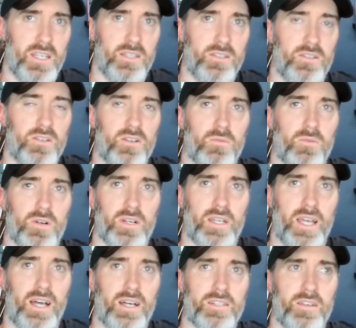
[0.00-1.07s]
into your
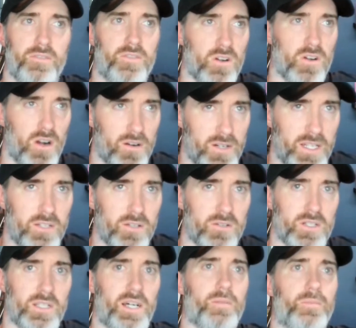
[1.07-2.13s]
workouts. If you're already doing
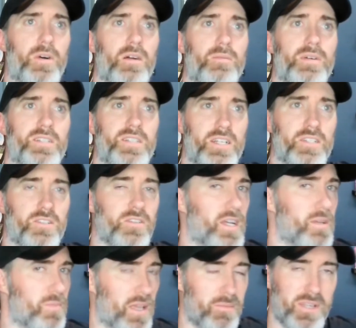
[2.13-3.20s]
a lot of barbells, that's
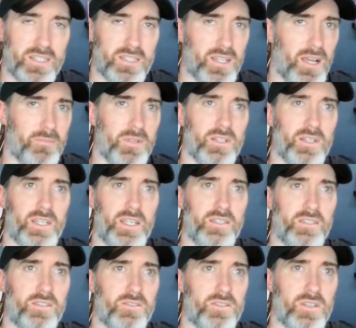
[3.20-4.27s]
great. Maybe it's time to look
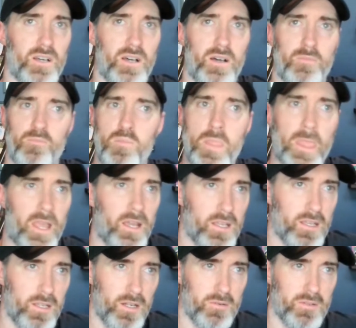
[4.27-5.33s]
into some,
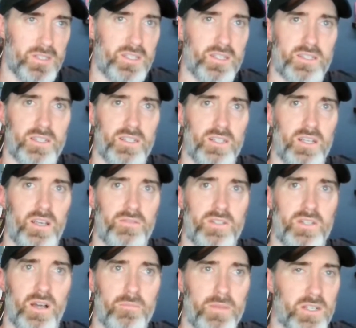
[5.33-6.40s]
you know, assisted lifts,
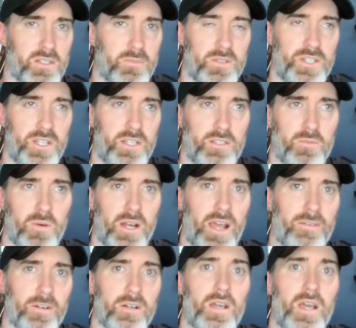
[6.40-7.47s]
dumbbells, machines,
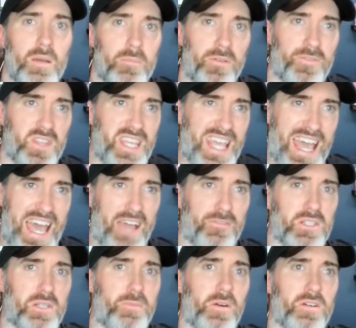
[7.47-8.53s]
whatever. But for the
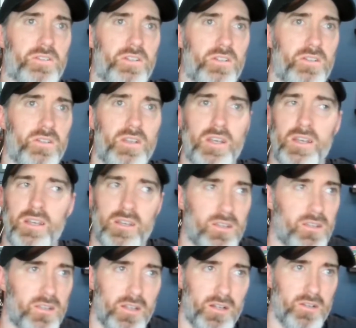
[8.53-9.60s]
average person,
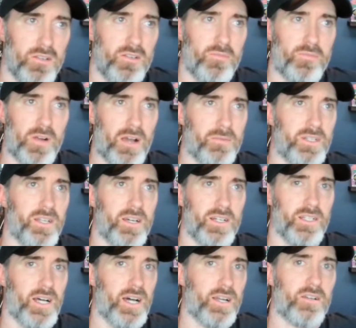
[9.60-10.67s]
you know, you've probably done a
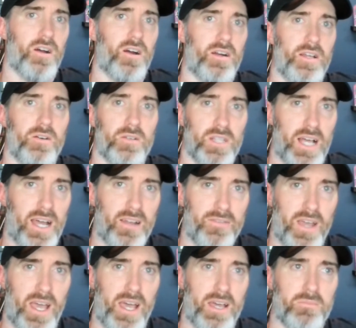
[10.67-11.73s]
lot of cardio, a lot of
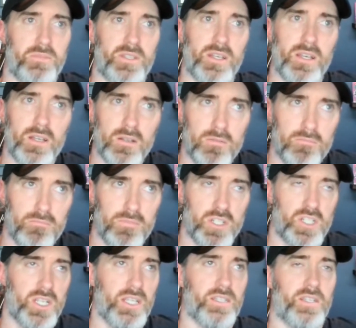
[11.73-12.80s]
abs,
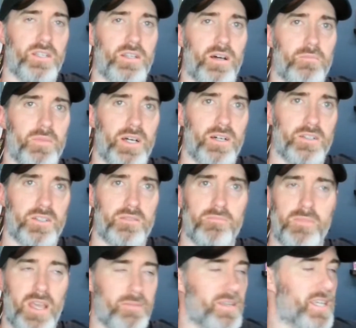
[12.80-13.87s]
machines and dumbbells,
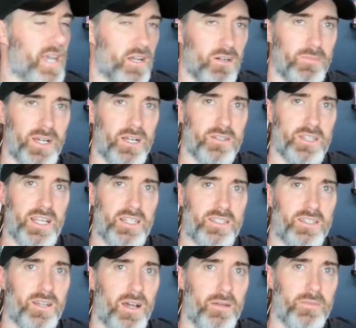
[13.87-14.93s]
maybe kettlebells. It's
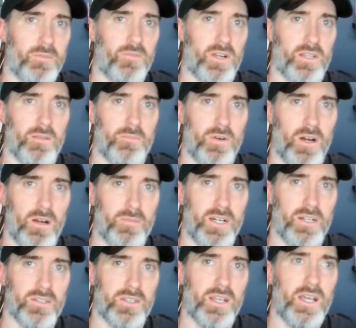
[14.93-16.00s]
time to bring in the
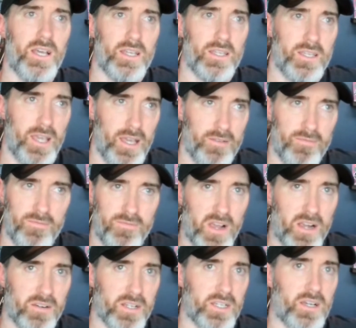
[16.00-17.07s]
barbells get
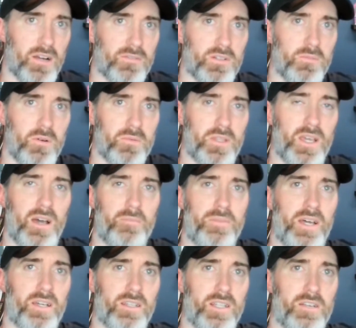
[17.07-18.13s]
very comfortable with
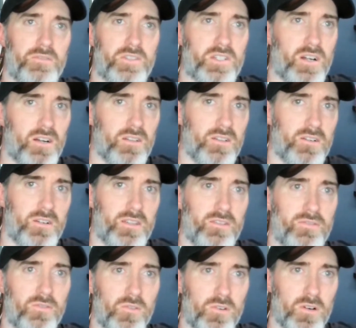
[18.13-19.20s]
compound lifts, start learning the
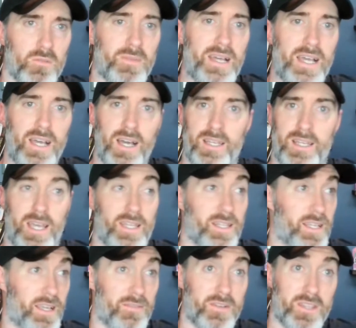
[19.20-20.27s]
form. Again,
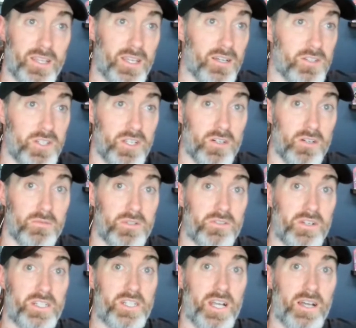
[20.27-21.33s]
like everything else, you can always
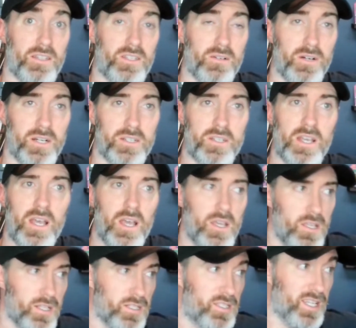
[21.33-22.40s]
reach out to us.
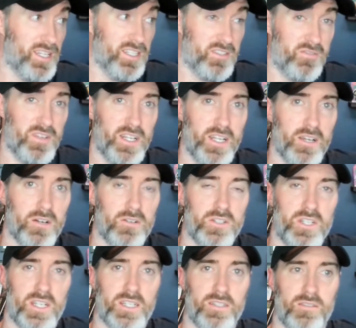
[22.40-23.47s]
You can send us videos.
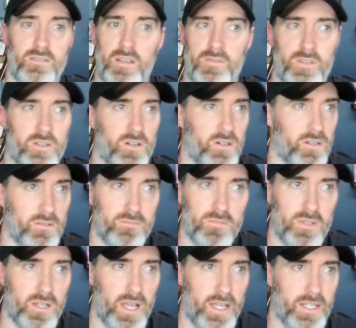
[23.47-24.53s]
You can, if you're on
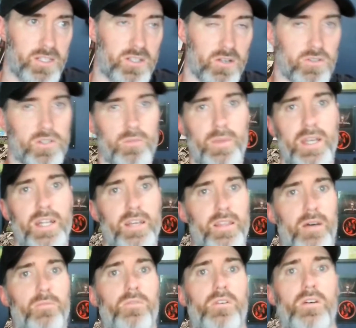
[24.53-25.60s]
any social media
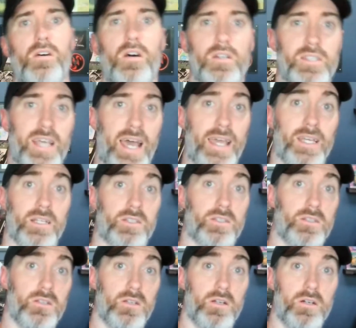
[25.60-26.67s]
that we're on, tag
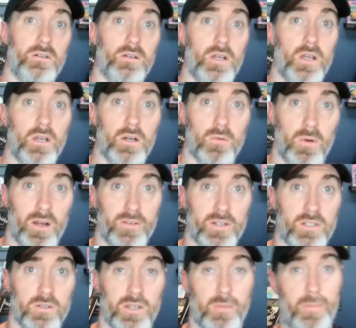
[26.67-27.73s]
us. You know, one of
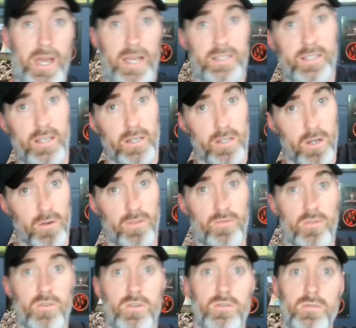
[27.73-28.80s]
us will get back to you and go
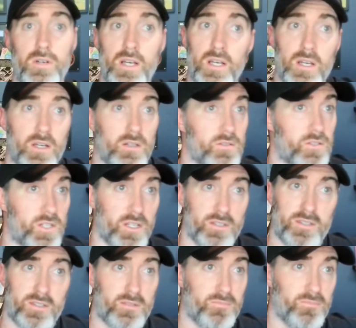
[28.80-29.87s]
through
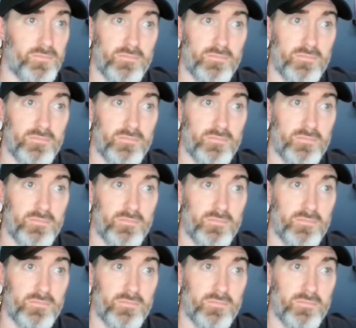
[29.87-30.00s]
just